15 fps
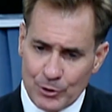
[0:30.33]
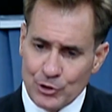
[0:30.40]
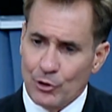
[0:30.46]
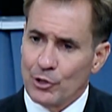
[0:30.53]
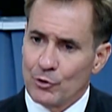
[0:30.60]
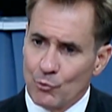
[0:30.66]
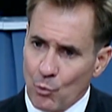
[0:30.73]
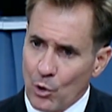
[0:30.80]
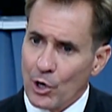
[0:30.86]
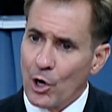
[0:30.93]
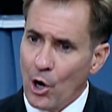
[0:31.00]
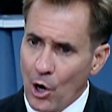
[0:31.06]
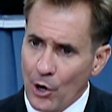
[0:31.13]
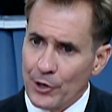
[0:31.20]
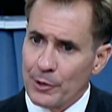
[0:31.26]
but you can
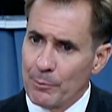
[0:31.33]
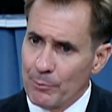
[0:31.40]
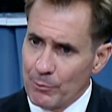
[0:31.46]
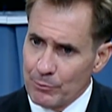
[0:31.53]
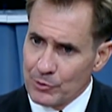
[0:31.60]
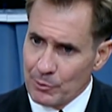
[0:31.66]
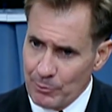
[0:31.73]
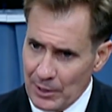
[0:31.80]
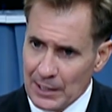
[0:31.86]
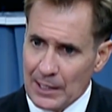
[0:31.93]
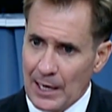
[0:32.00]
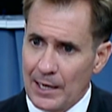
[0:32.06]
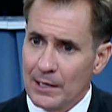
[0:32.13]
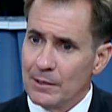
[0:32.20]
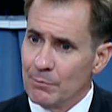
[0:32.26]
work hard to, to
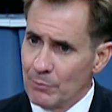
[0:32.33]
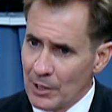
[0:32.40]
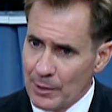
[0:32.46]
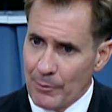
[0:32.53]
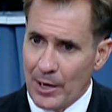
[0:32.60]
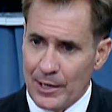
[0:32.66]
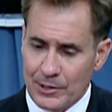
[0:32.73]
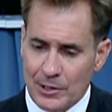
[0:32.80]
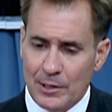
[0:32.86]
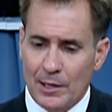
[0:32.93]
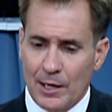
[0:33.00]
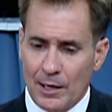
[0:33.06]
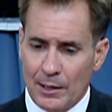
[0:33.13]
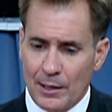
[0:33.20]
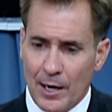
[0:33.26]
mitigate it and minimize
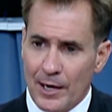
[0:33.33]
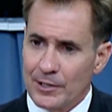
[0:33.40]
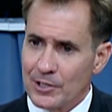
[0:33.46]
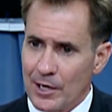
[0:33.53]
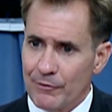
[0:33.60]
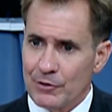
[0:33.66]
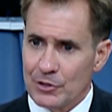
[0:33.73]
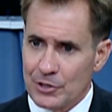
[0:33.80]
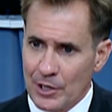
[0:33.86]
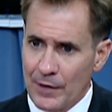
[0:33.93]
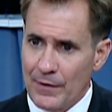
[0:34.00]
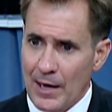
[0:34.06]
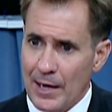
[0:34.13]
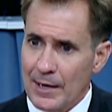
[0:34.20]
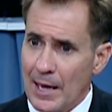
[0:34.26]
it. And ISAF has
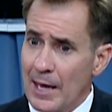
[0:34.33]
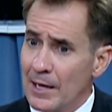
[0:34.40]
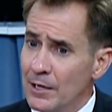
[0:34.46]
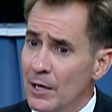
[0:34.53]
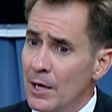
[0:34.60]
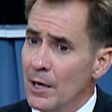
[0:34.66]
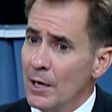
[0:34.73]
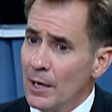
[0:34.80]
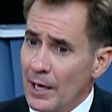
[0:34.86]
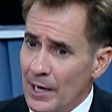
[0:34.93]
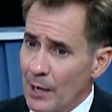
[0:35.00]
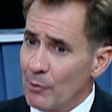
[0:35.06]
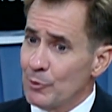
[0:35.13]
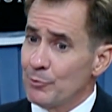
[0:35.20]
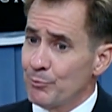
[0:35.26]
done that. And
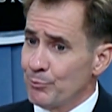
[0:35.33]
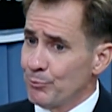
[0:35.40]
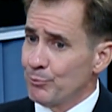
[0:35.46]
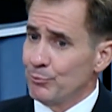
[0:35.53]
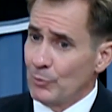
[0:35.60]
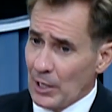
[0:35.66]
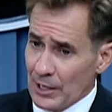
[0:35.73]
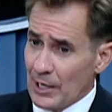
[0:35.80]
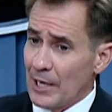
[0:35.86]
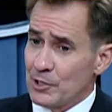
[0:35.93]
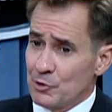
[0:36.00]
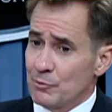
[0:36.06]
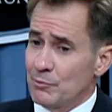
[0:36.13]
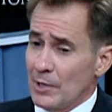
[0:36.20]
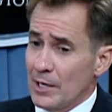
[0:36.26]
and I would
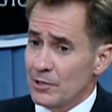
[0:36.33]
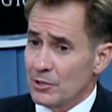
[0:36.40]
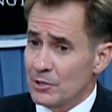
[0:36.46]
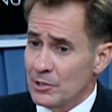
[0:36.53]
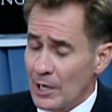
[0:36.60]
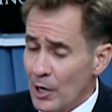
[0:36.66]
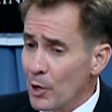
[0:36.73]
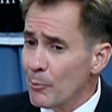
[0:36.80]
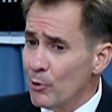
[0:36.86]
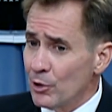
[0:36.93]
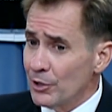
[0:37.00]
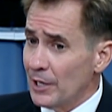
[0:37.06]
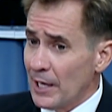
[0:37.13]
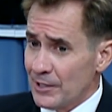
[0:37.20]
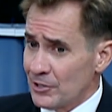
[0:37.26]
as as
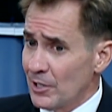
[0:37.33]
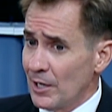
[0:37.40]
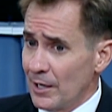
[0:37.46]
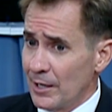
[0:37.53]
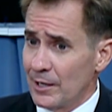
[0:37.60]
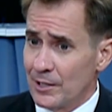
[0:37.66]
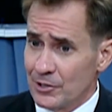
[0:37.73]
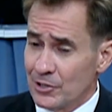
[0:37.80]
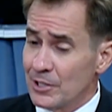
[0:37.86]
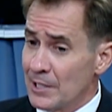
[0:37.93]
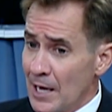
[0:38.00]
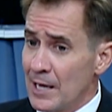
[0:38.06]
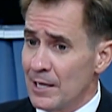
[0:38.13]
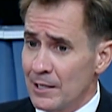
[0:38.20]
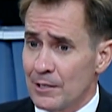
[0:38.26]
terrible as it, as
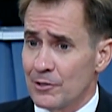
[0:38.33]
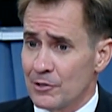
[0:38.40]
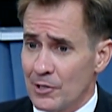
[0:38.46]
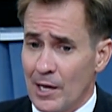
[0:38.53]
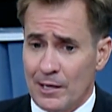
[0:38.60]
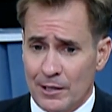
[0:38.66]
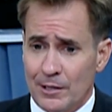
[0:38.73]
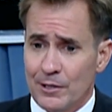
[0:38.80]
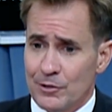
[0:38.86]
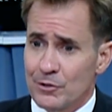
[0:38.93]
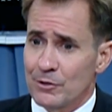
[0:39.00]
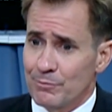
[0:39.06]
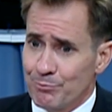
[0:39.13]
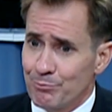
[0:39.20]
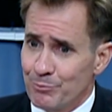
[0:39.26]
today is, and it
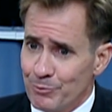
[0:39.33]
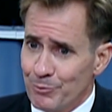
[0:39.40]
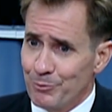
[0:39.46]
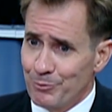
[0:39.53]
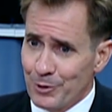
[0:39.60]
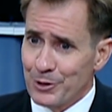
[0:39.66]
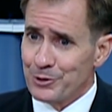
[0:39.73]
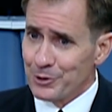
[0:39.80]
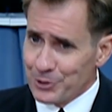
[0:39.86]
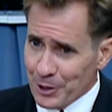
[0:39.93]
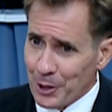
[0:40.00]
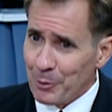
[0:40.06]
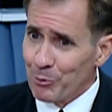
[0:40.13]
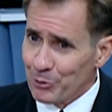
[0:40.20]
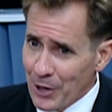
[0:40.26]
is a it's a
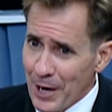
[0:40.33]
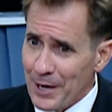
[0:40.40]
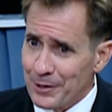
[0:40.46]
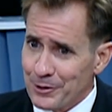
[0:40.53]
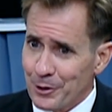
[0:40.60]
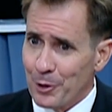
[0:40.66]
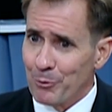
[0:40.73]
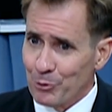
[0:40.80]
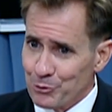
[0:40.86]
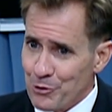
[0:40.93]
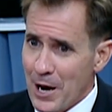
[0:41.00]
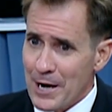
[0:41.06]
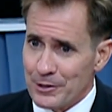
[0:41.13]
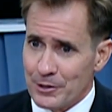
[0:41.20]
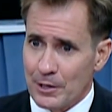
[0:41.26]
terrible day, a terrible
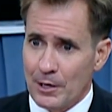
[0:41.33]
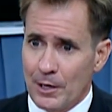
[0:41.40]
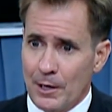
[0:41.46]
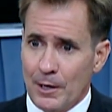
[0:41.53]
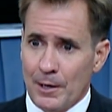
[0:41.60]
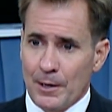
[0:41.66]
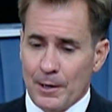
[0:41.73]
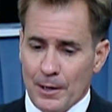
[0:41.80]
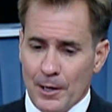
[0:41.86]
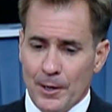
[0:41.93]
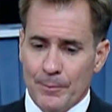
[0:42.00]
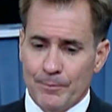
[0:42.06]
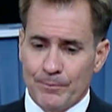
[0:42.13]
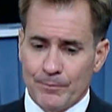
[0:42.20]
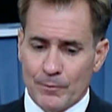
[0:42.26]
tragedy.
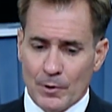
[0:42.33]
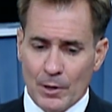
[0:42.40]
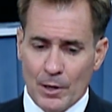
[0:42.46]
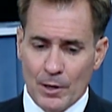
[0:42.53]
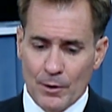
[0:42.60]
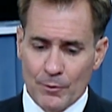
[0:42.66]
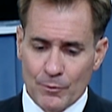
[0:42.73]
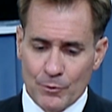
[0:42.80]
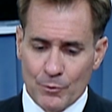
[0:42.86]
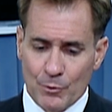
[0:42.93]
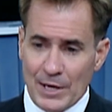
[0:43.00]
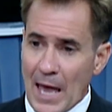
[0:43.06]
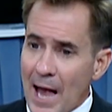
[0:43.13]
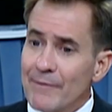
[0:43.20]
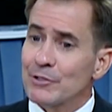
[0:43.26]
Um, uh,
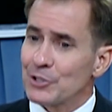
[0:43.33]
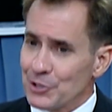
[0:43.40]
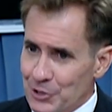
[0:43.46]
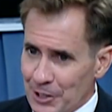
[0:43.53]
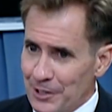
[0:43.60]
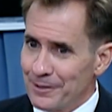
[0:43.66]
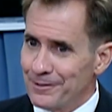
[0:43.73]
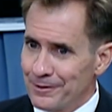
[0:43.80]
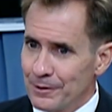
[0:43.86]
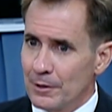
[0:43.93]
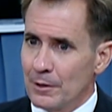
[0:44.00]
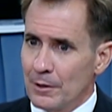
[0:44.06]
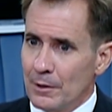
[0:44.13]
we haven't seen